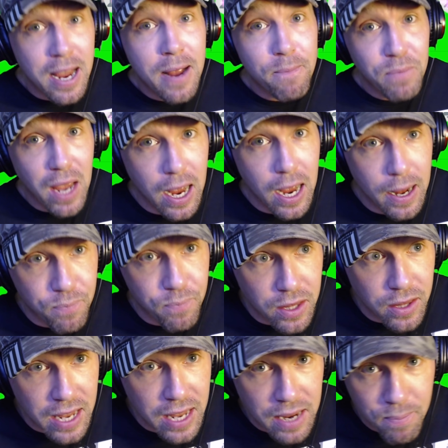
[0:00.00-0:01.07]
uh,
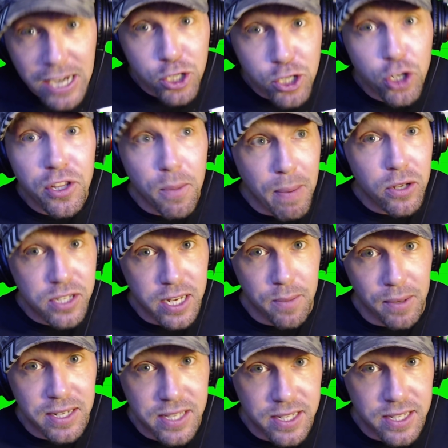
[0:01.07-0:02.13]
make sure the bell's hit
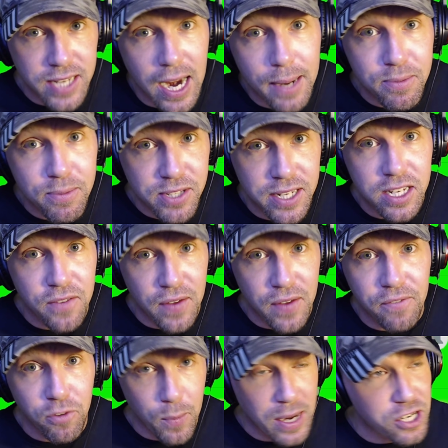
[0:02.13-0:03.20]
because it's time sensitive
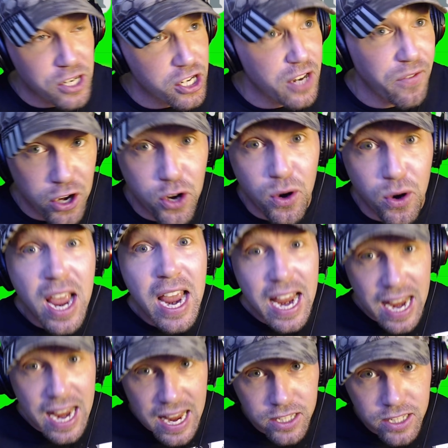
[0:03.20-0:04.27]
information. If you're new,
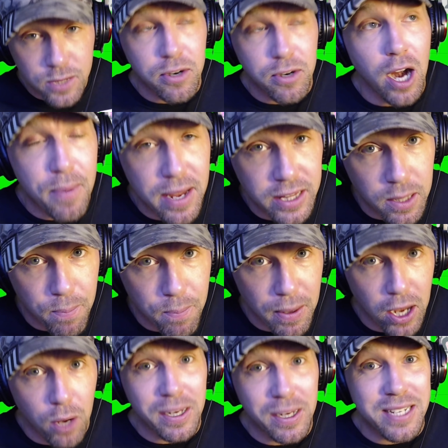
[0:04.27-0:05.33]
hit subscribe, hit the
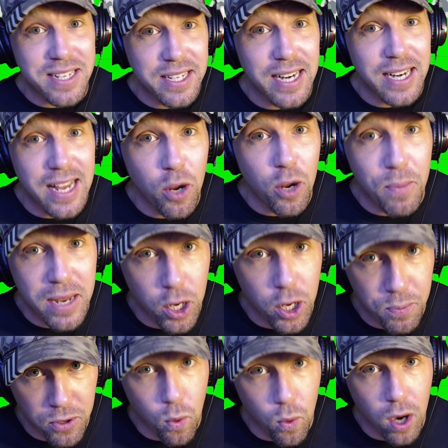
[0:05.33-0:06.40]
bell because it's going to help me help
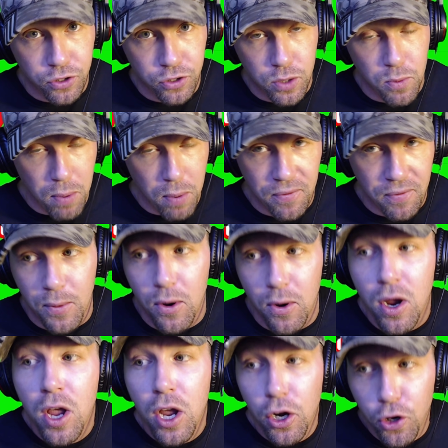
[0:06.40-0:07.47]
you walk through a more profitable
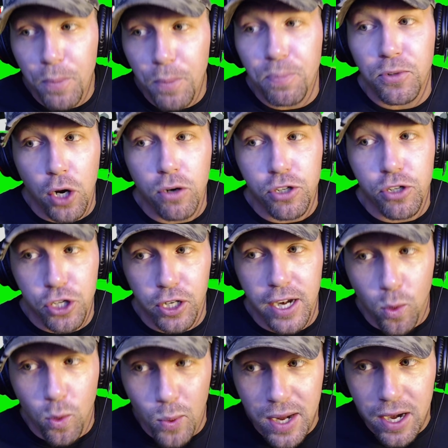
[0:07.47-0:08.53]
crypto journey.
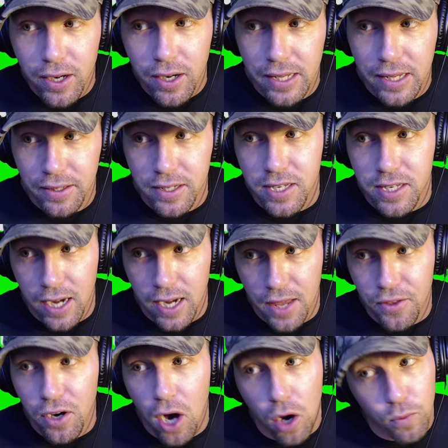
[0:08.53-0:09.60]
We are in this
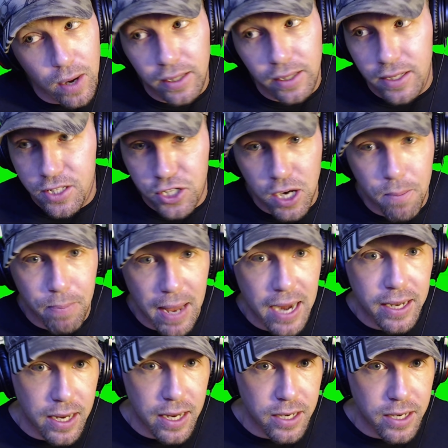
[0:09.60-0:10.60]
together. All right, let's jump back into